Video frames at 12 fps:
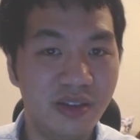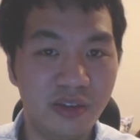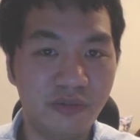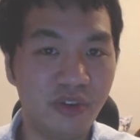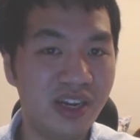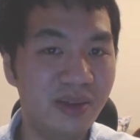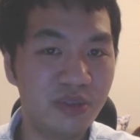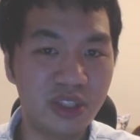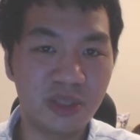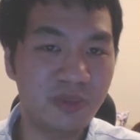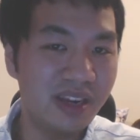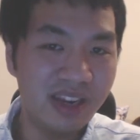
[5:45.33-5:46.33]
For them to
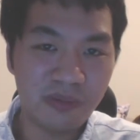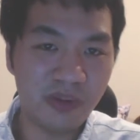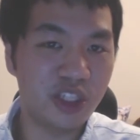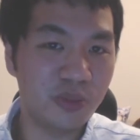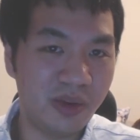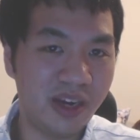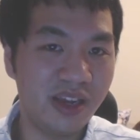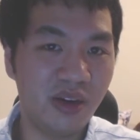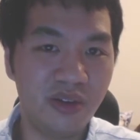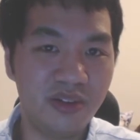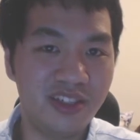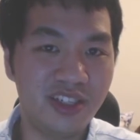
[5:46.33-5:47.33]
spend that much money
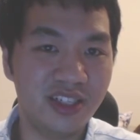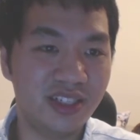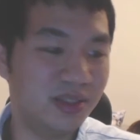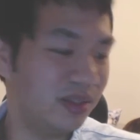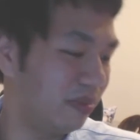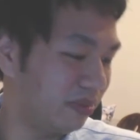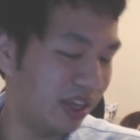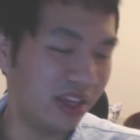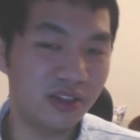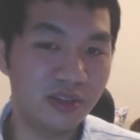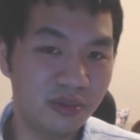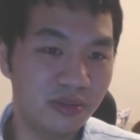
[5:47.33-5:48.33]
on just
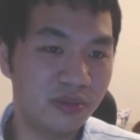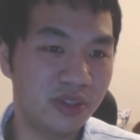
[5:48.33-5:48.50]
something